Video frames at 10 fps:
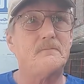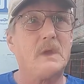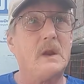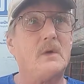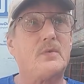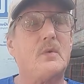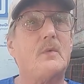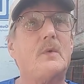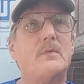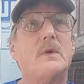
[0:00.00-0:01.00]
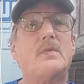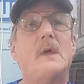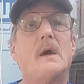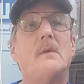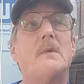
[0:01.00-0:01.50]
You know, so it's
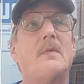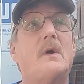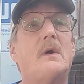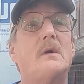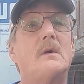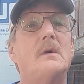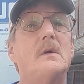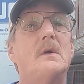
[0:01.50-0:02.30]
not going to be long.